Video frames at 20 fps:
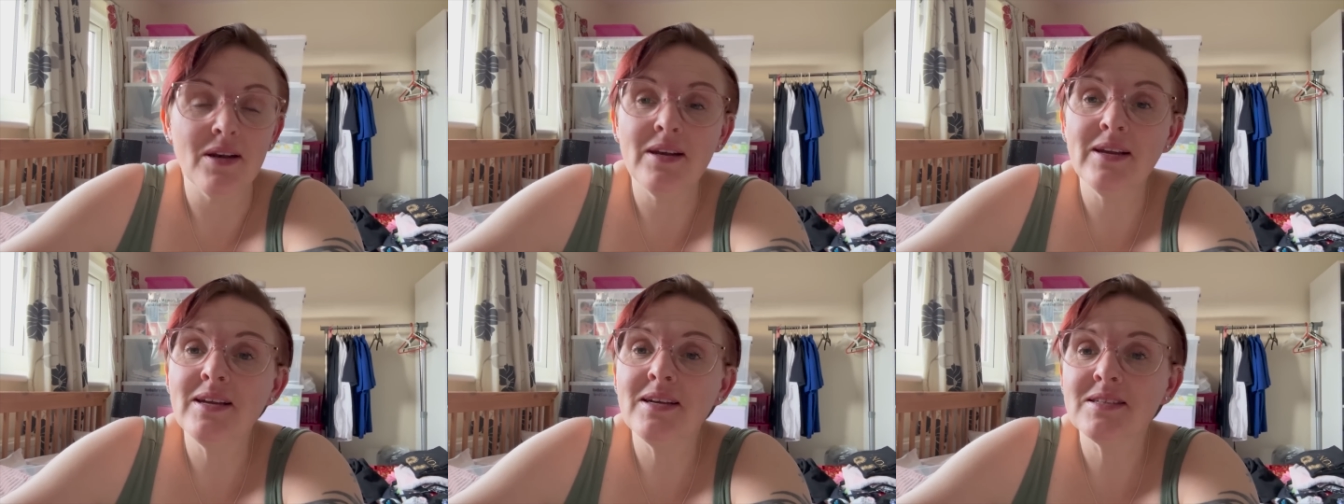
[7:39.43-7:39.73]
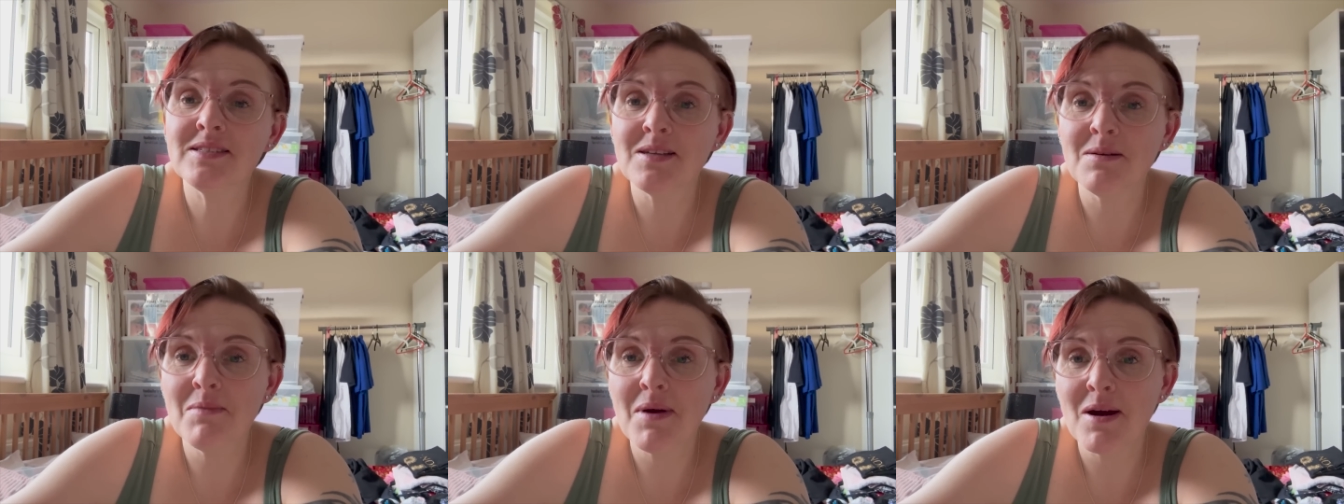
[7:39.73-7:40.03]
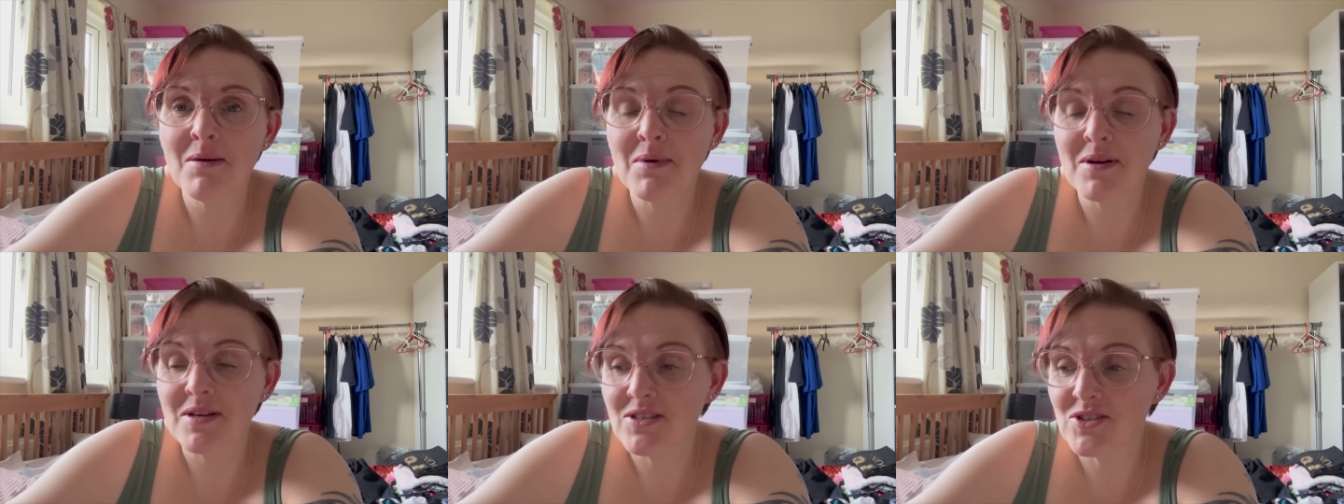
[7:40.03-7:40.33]
Leah
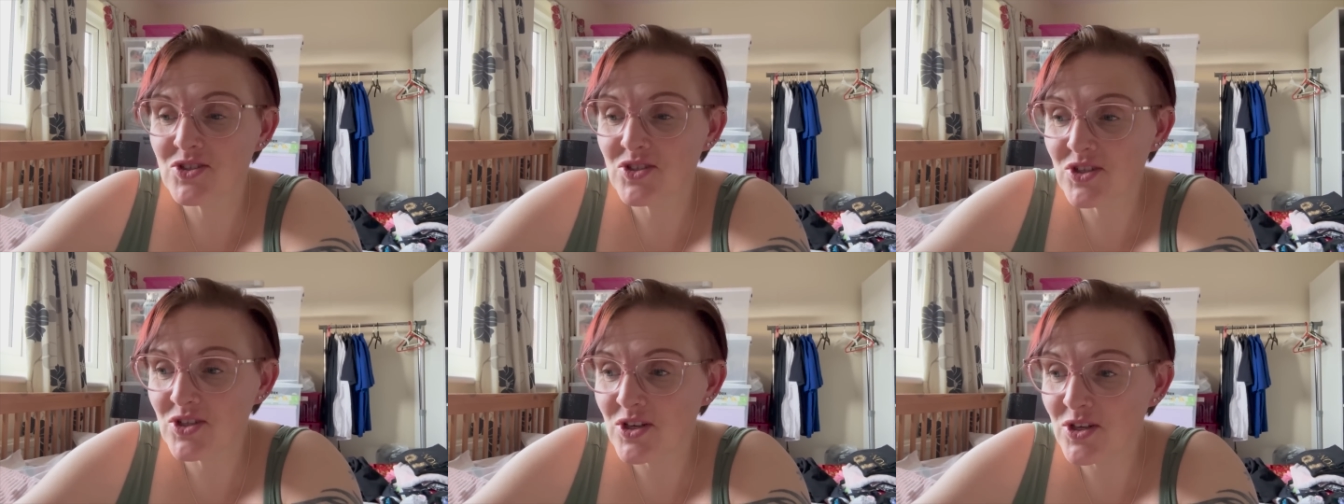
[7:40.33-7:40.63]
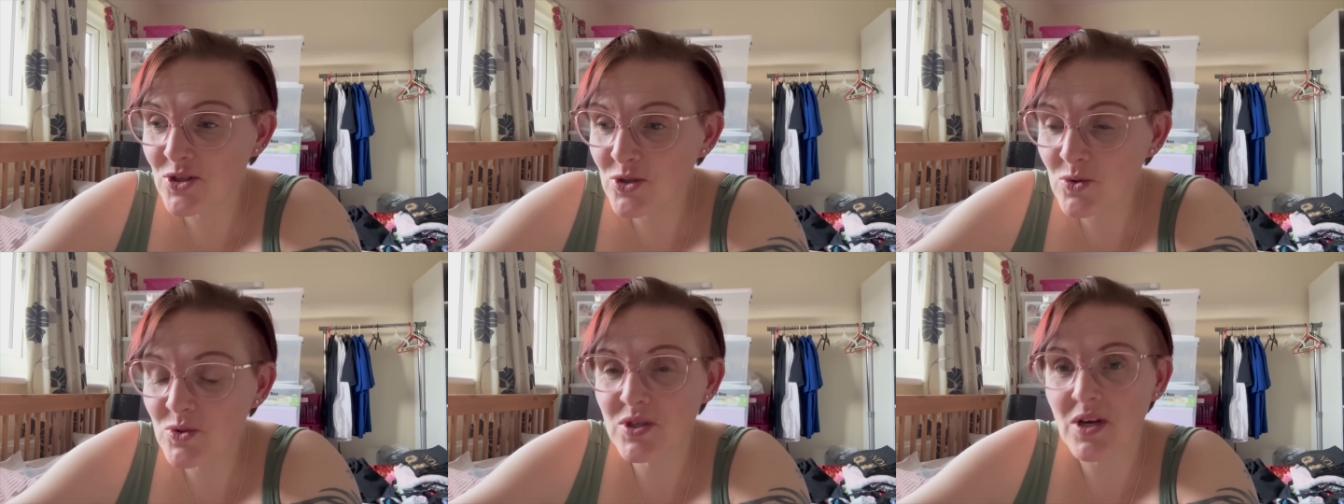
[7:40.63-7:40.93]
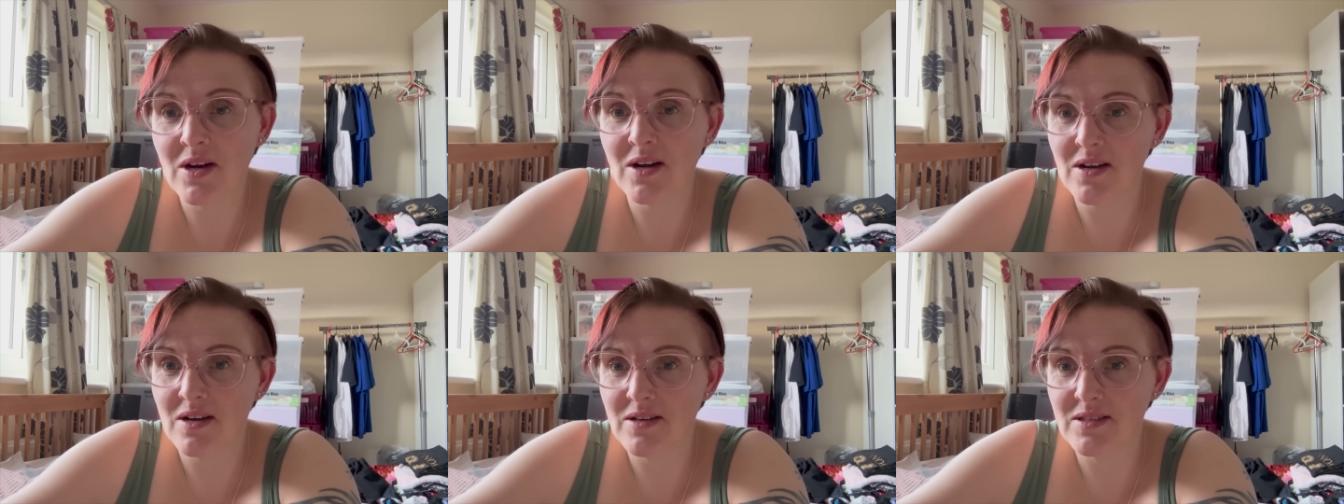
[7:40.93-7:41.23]
somehow managed to lose
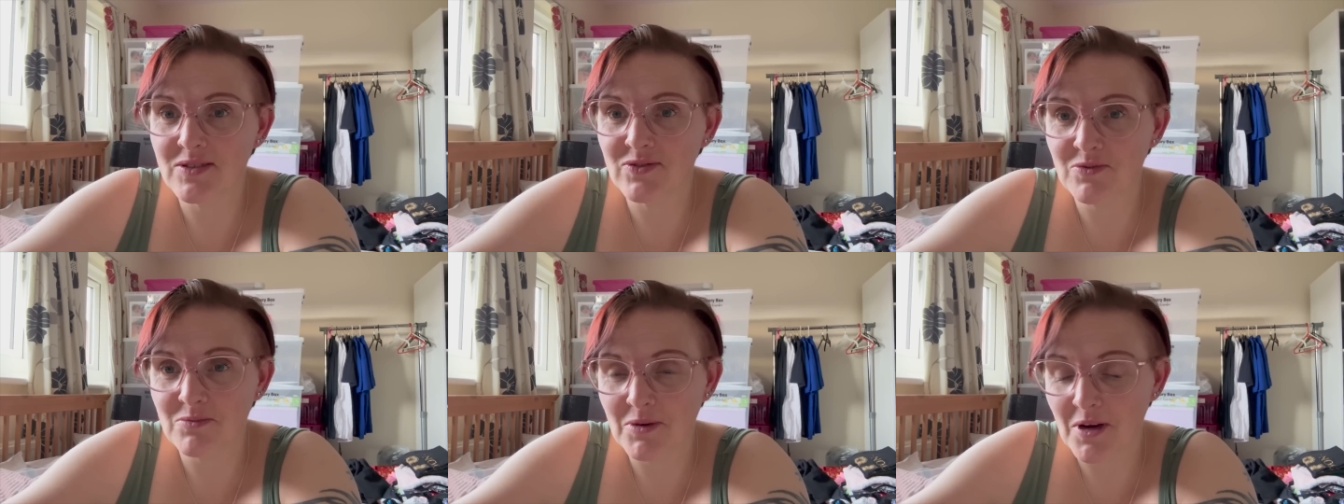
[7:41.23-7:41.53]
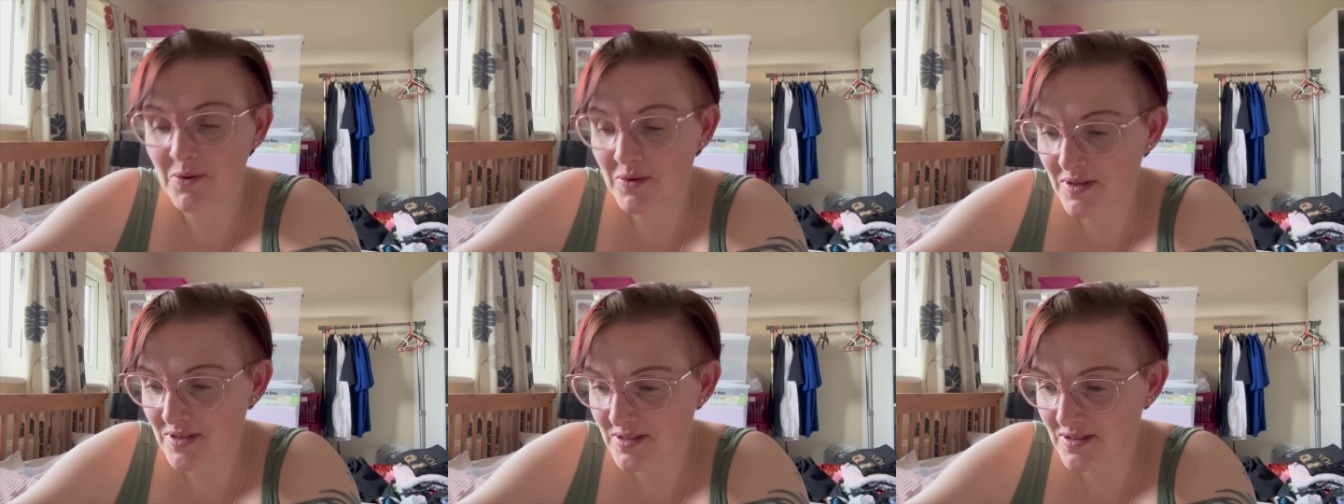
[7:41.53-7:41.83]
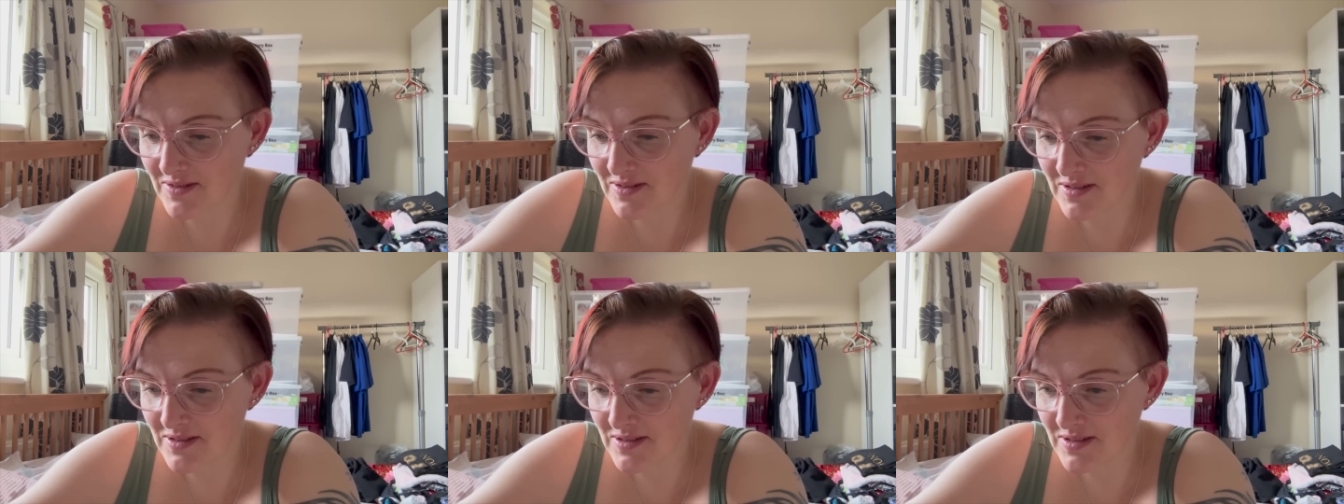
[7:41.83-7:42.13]
hers from going
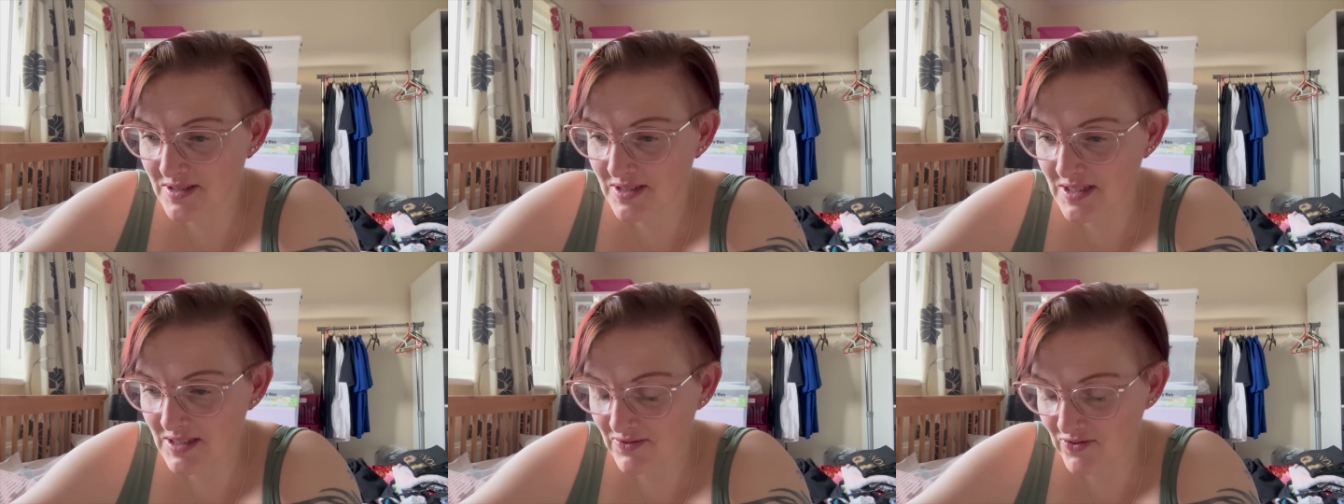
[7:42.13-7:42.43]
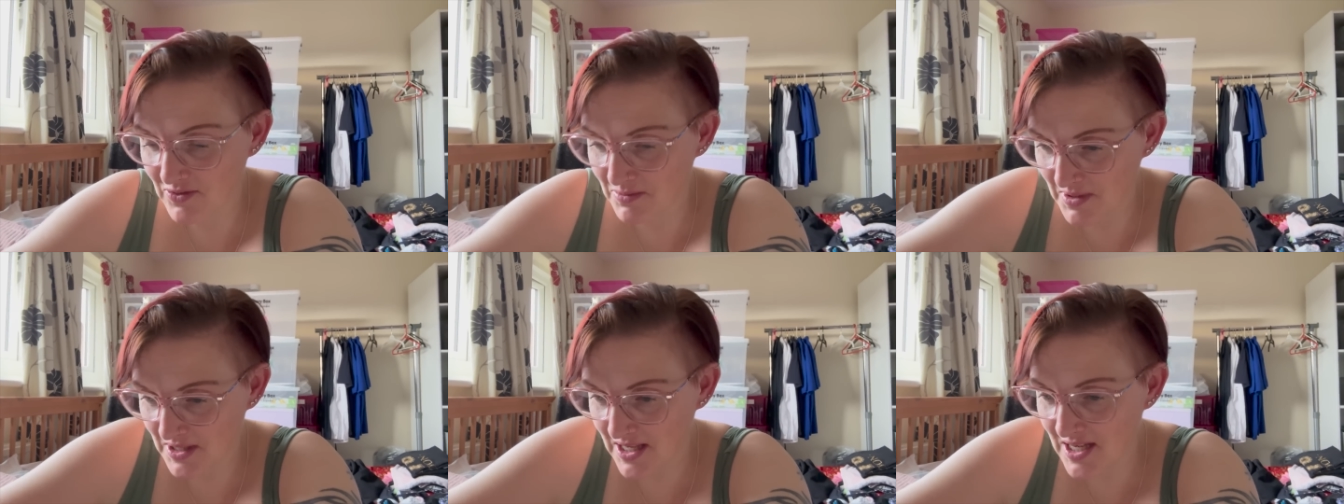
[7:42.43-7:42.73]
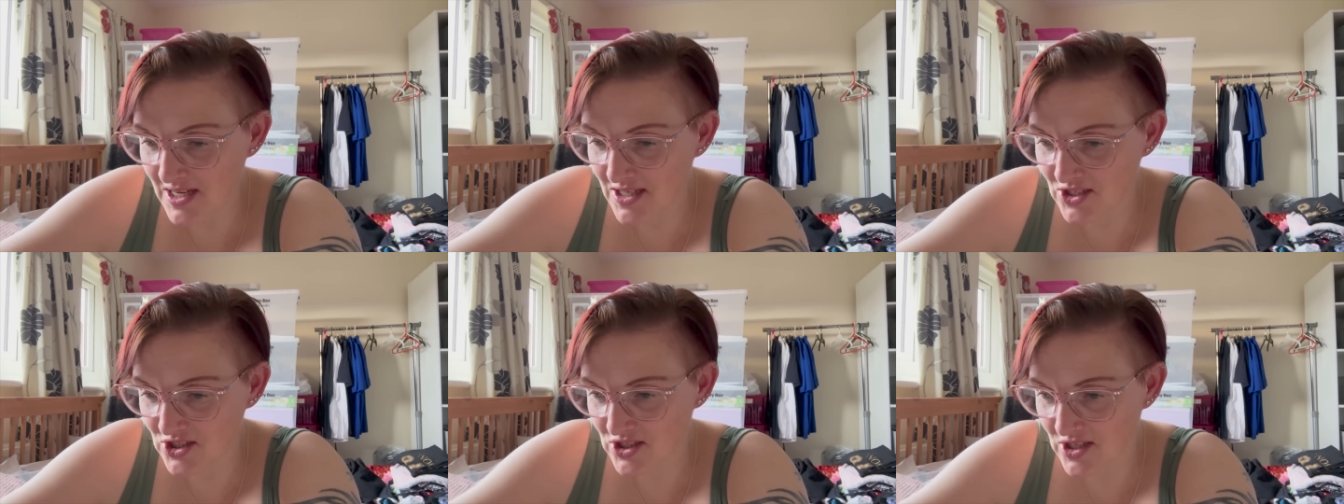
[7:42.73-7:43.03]
to the, from the
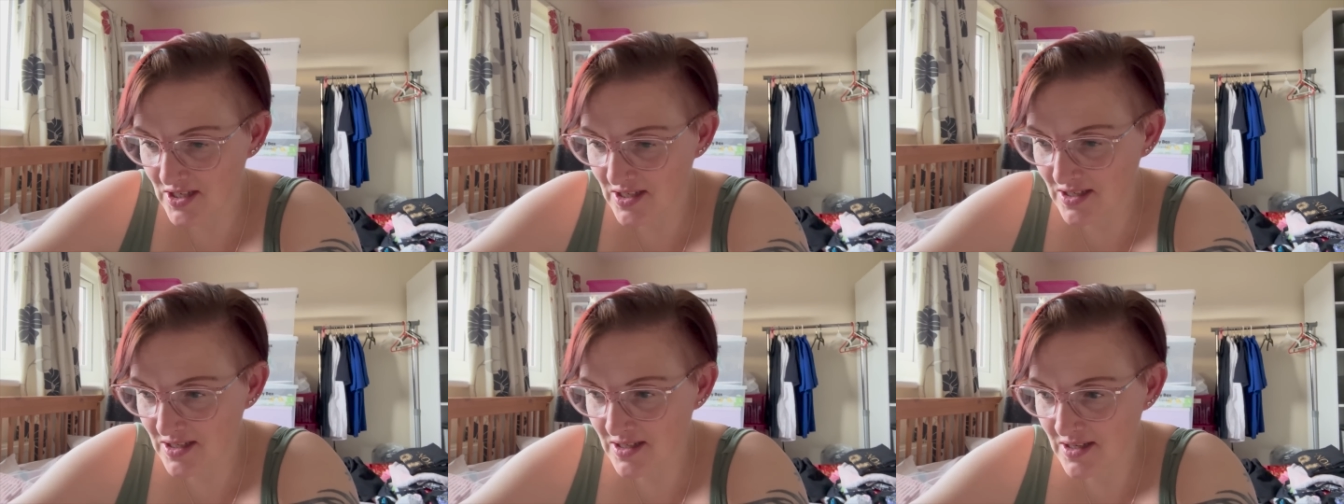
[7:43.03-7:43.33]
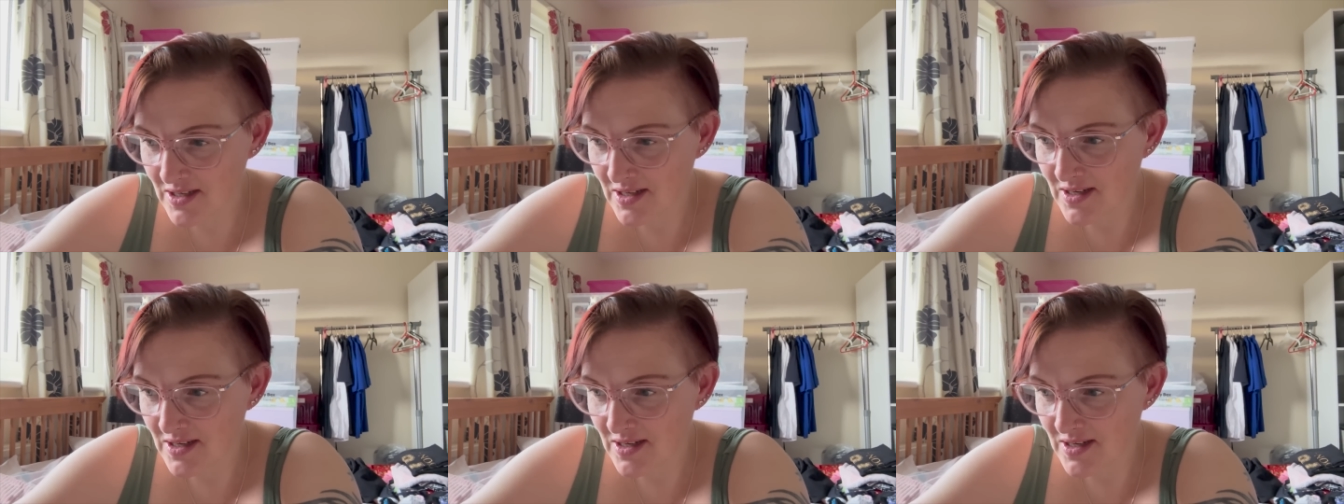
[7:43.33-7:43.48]
kitchen